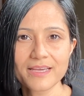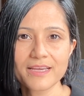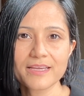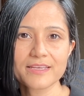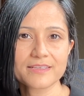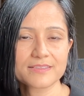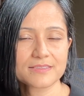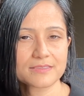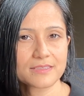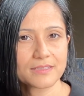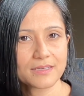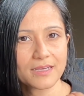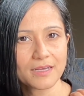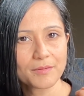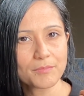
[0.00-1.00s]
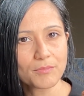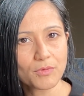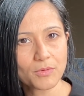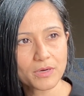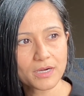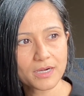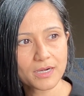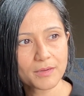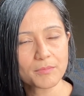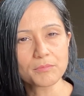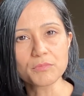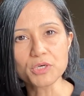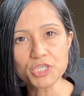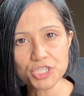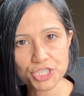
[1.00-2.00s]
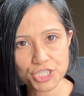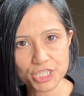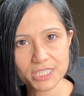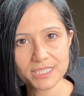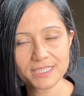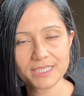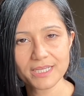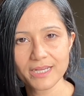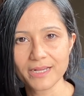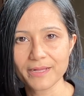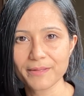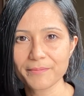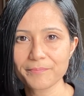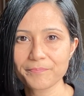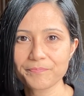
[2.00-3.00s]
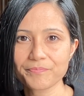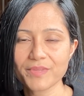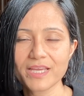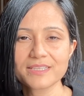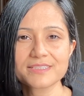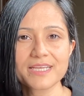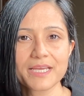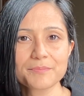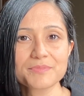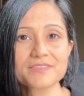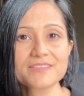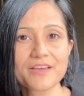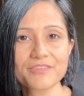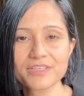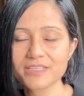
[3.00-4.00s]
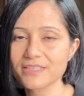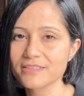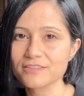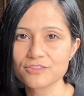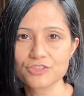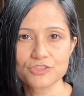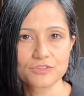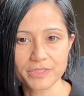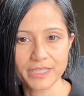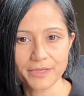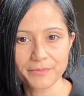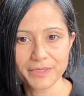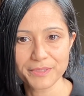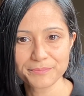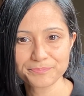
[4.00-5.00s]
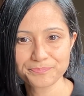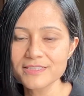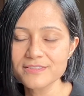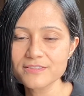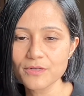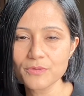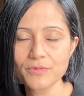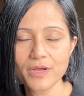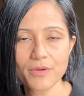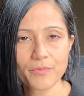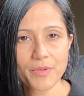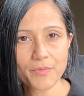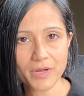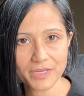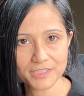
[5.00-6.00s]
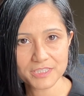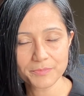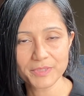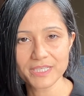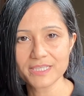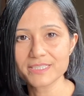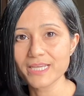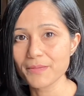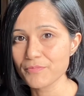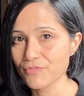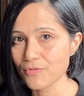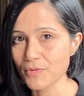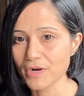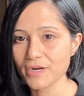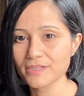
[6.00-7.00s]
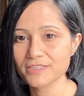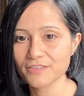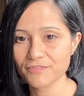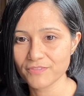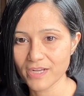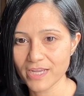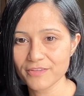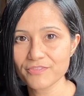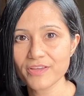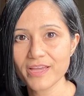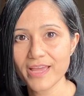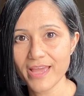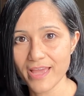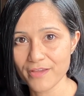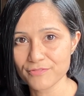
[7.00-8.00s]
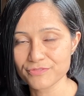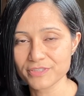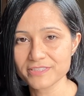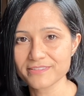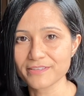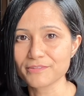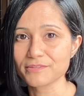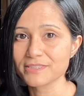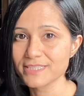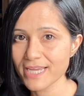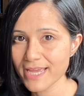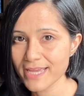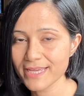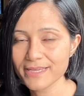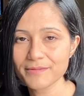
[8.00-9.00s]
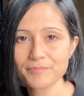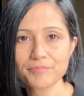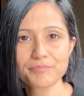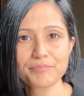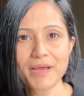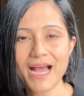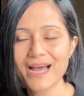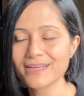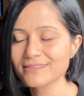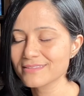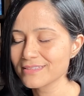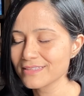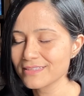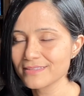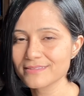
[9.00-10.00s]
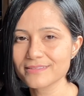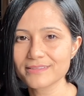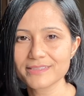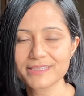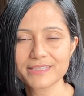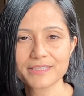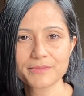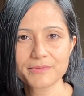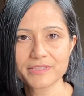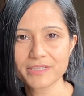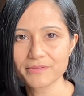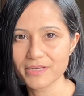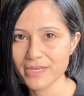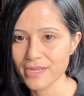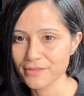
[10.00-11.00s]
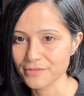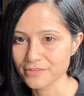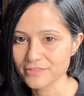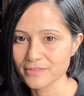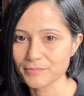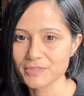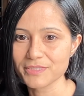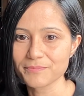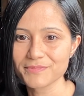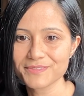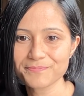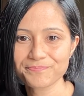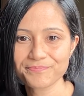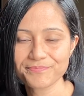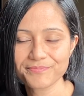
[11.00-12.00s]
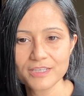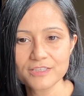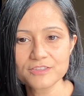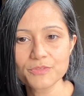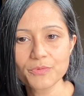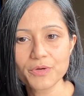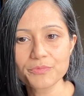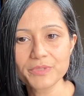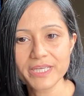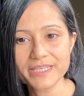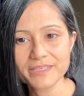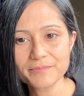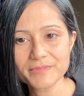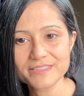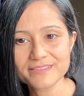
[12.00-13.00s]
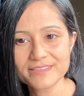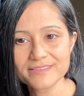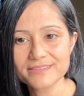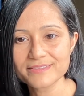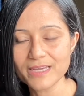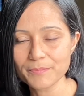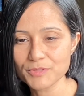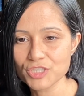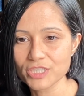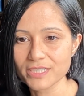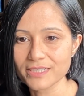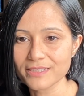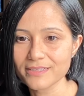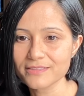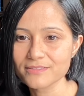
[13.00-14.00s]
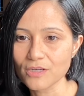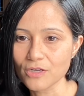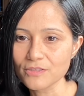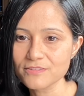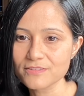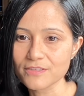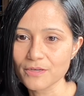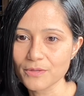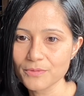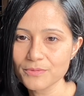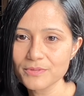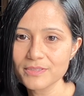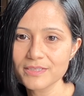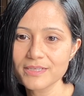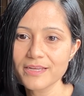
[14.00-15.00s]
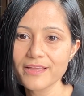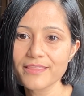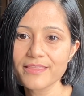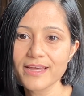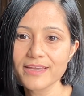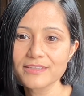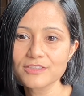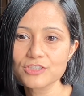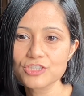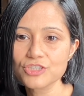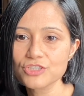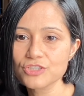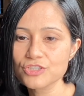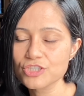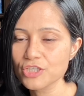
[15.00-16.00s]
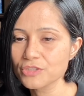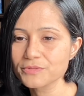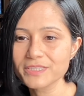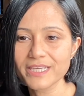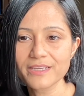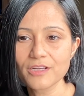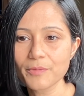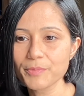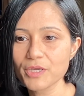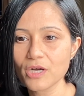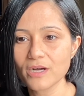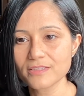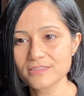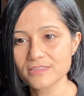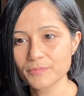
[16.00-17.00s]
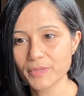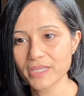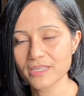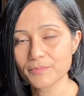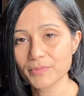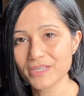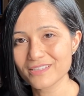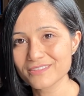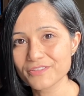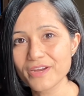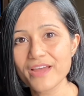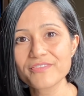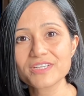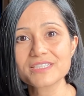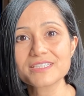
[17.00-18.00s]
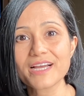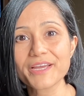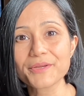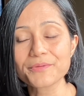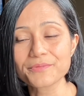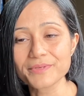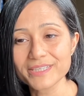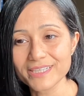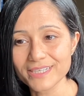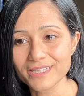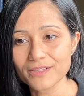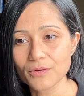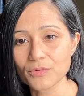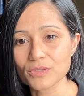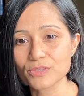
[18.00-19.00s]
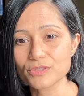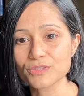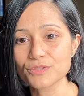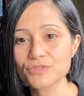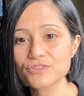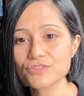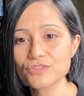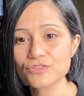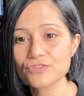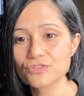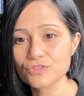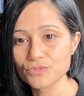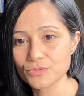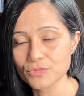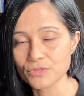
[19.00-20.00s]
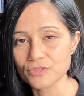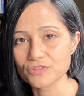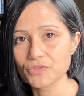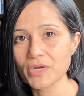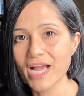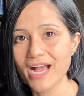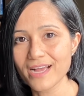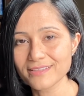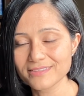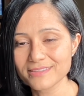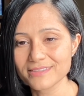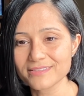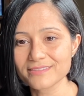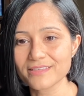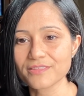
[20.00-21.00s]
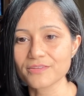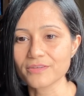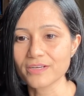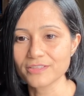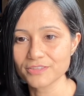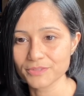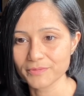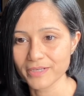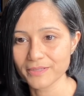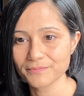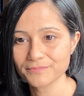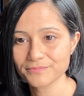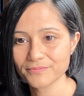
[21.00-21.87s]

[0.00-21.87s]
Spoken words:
is more mush, and type 7 is just liquid. So we want it to be type 4 to 5 every single day, passed easily without any other symptoms. So a related misconception is also that children cannot be constipated because they're having diarrhea or loose stools or accidents in their underwear.